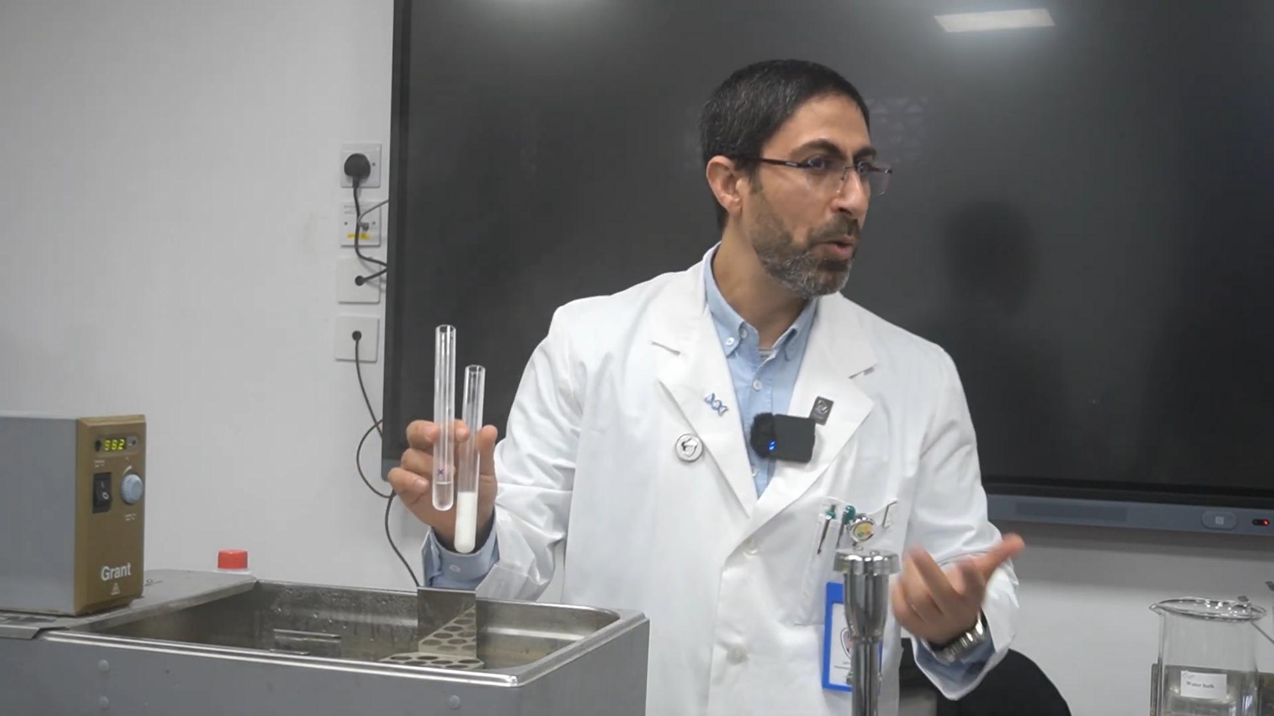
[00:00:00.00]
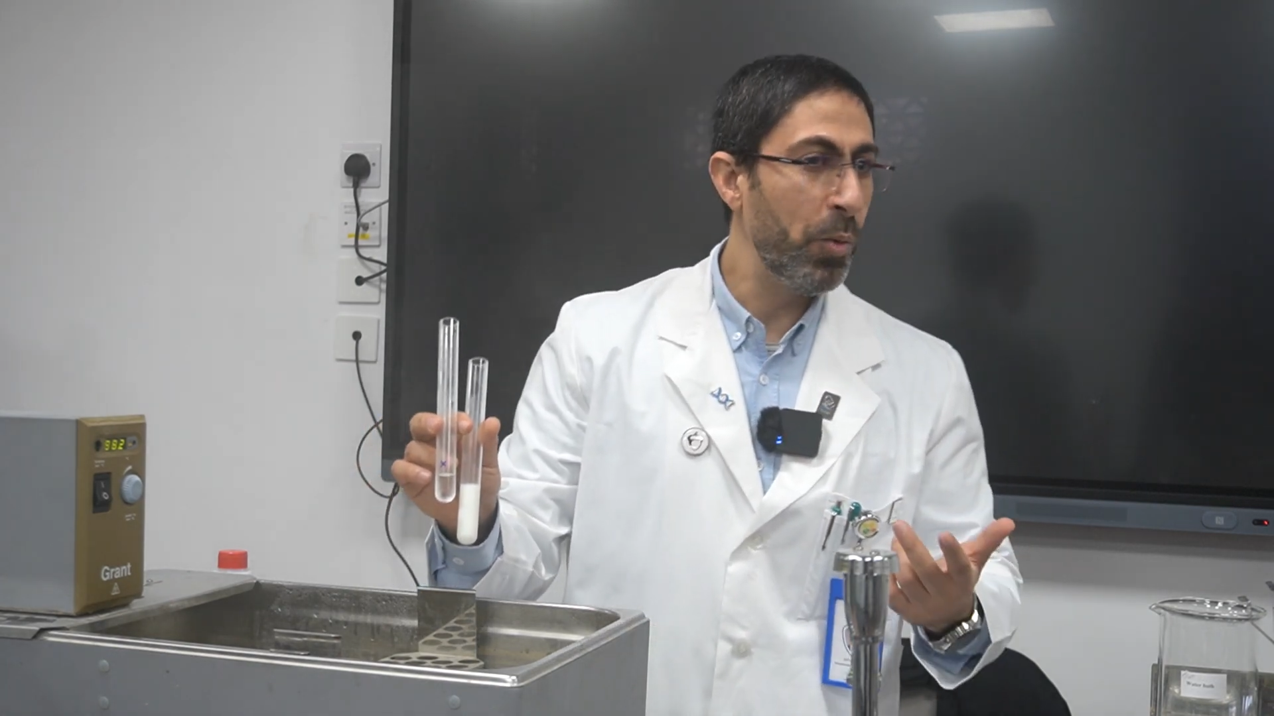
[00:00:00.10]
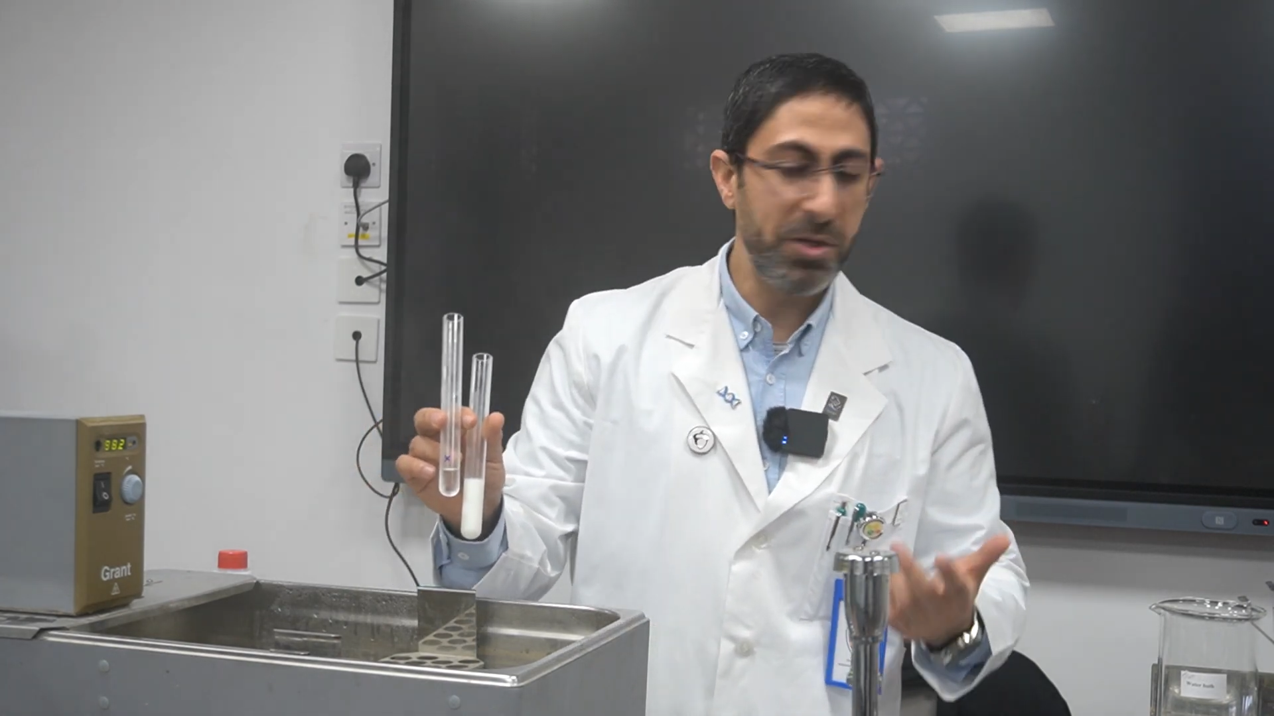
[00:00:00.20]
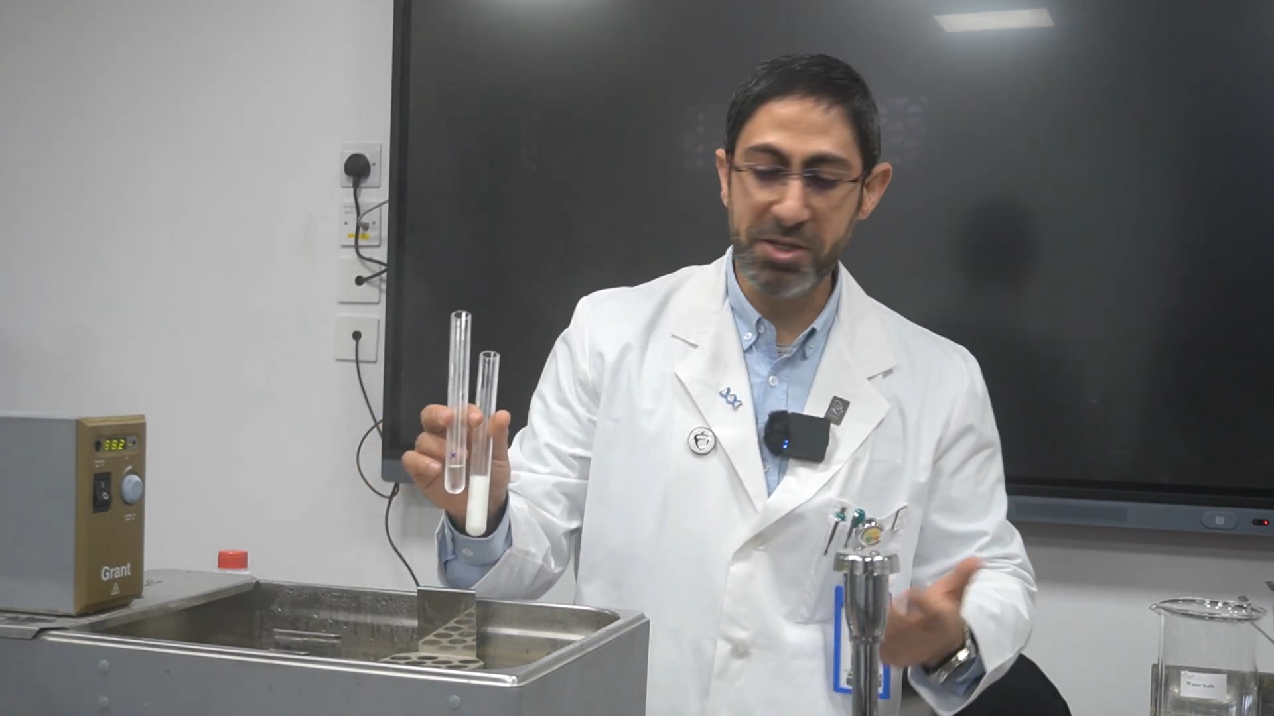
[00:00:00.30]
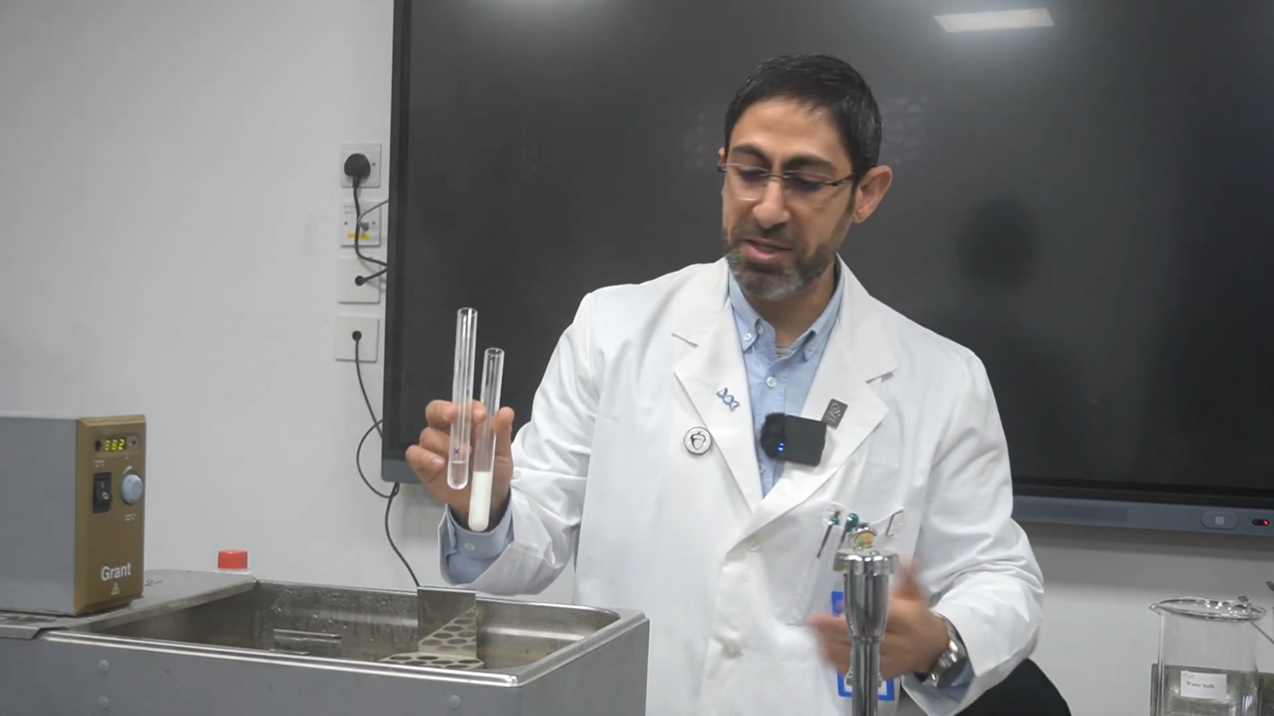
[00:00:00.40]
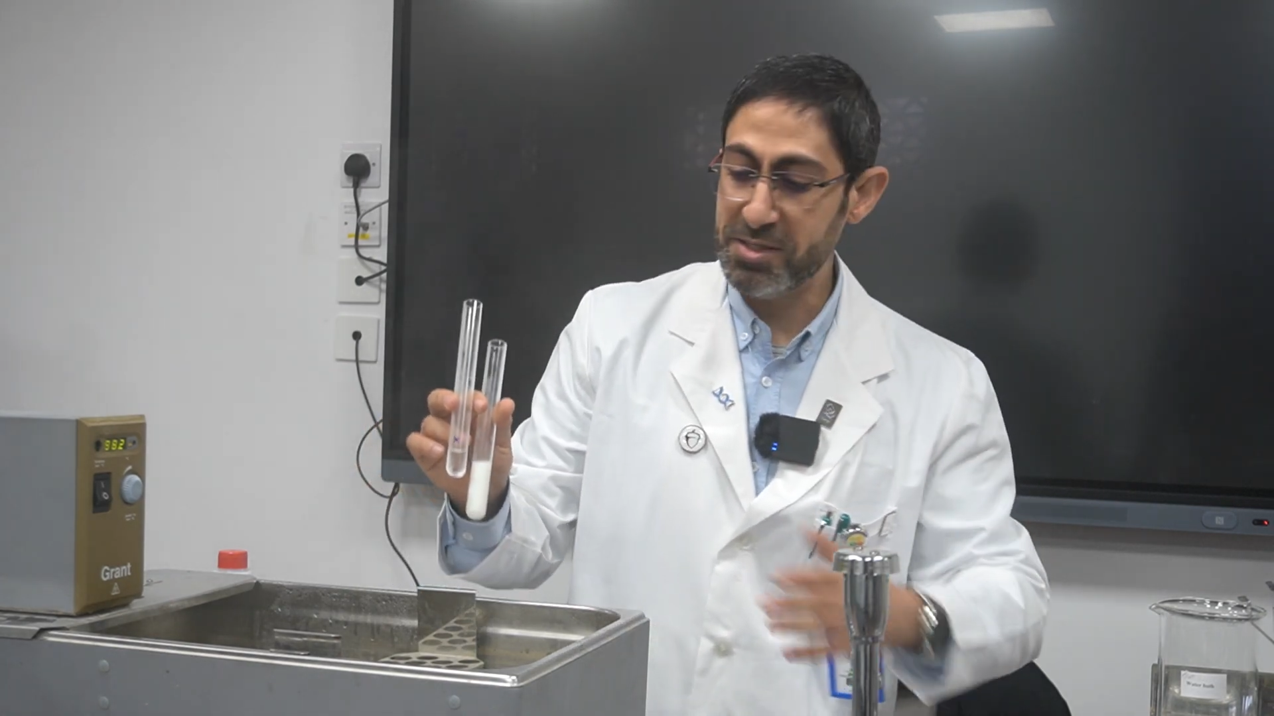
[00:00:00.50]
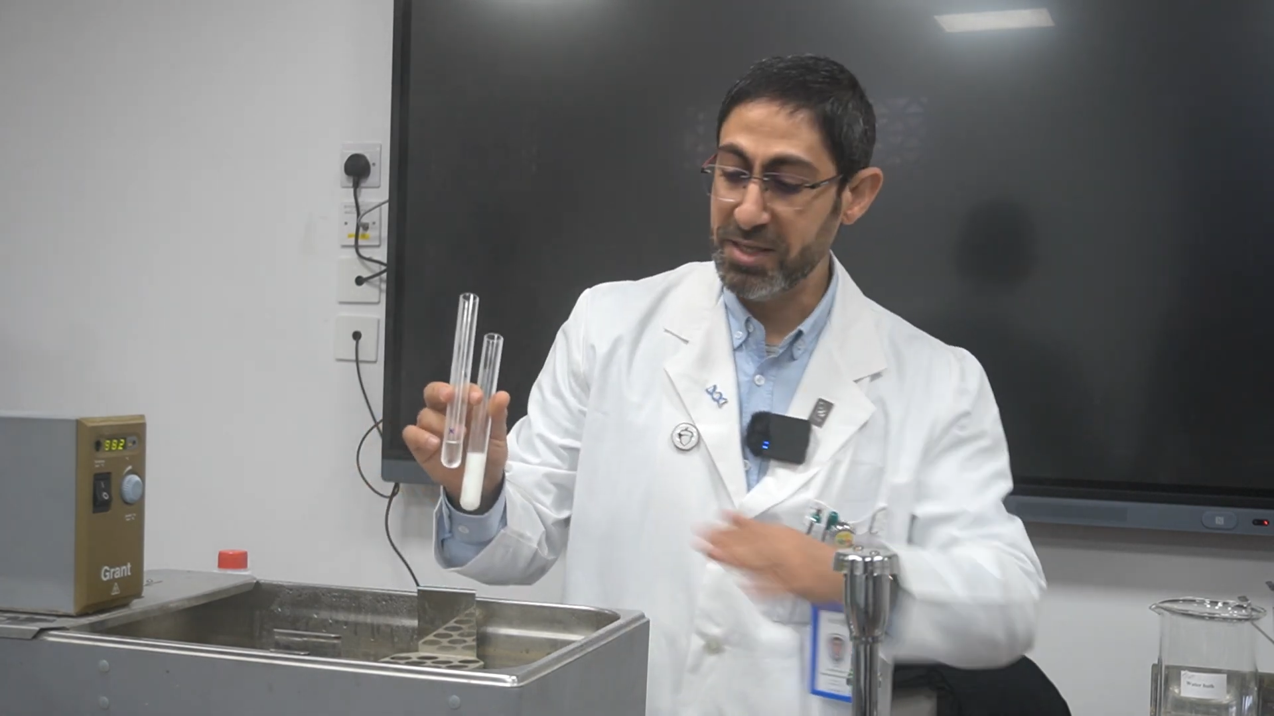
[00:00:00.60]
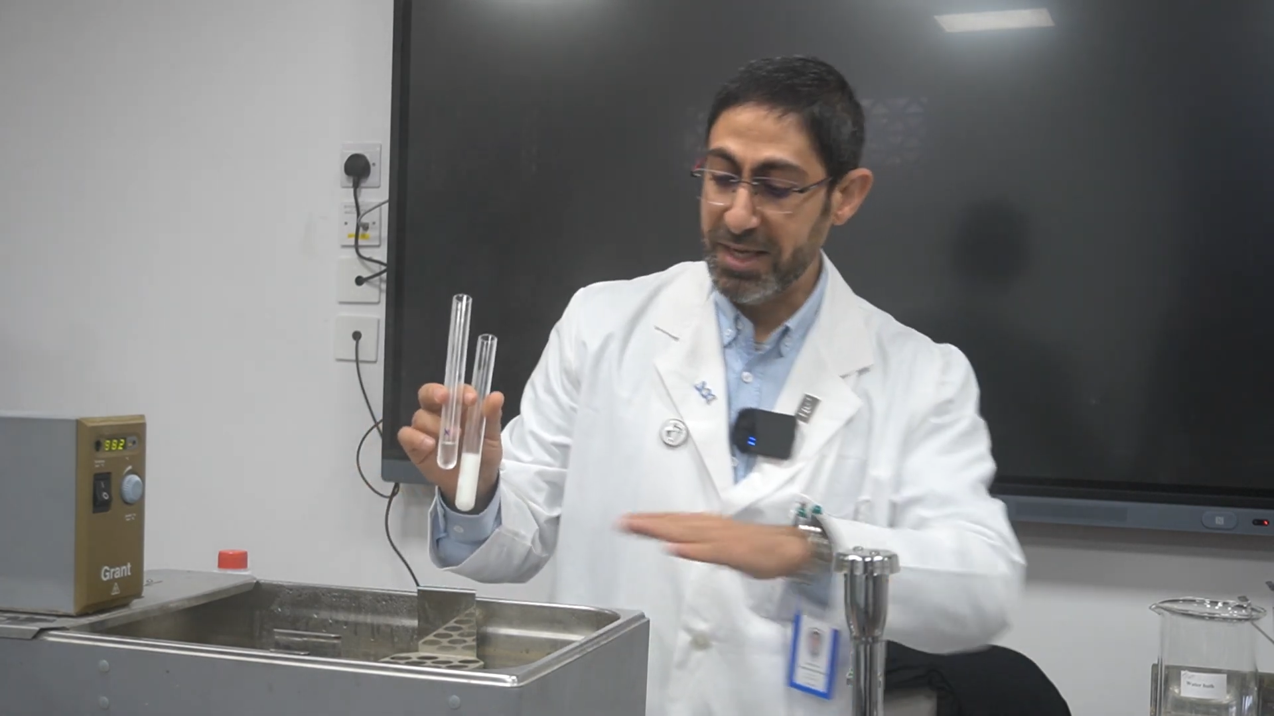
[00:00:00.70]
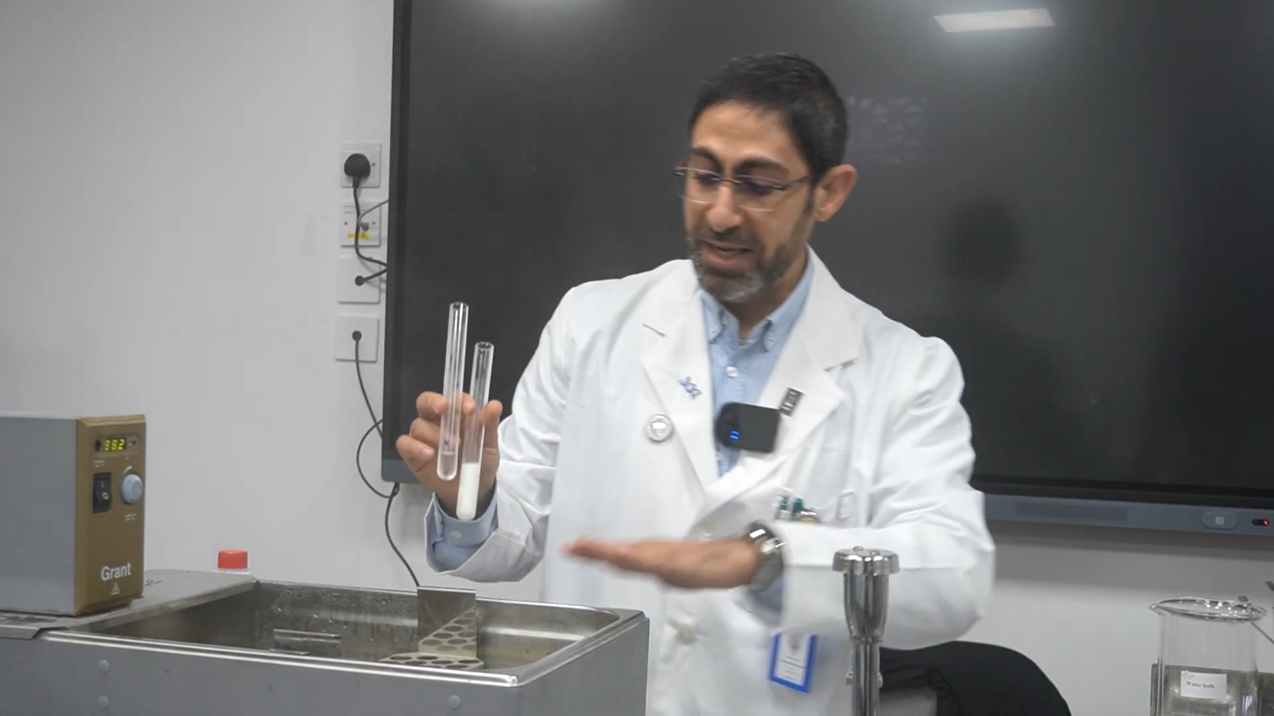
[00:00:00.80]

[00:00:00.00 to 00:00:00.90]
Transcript: which is